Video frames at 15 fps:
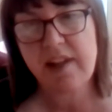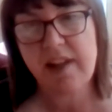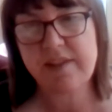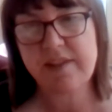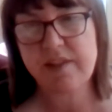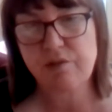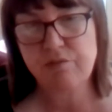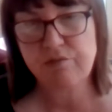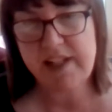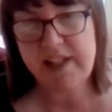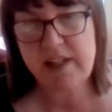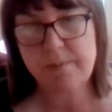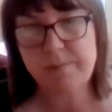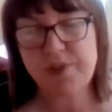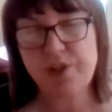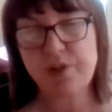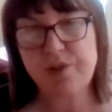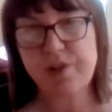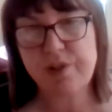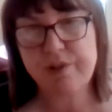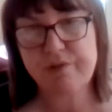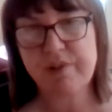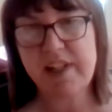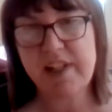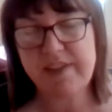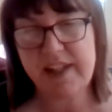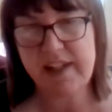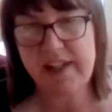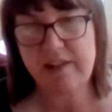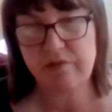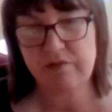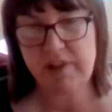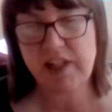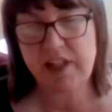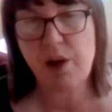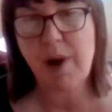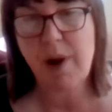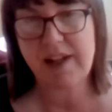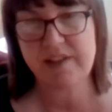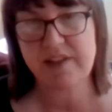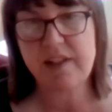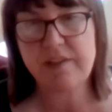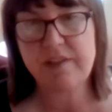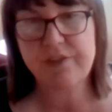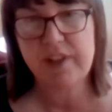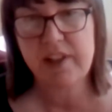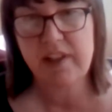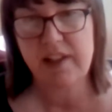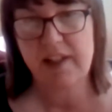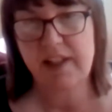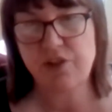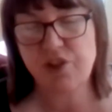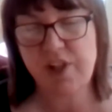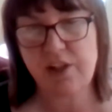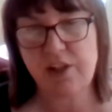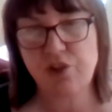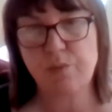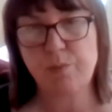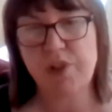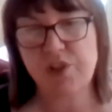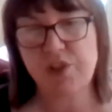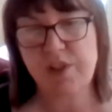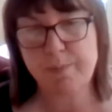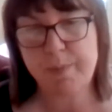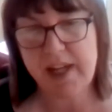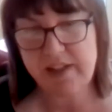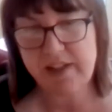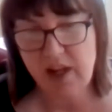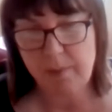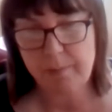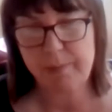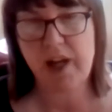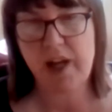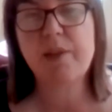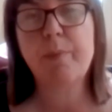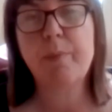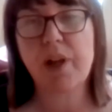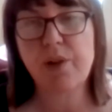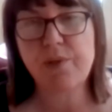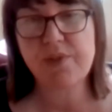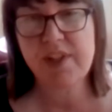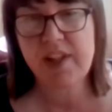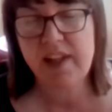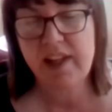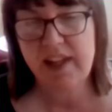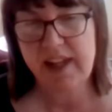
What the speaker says: and so radium-223, the radioactive injection, which is picked up by the bones,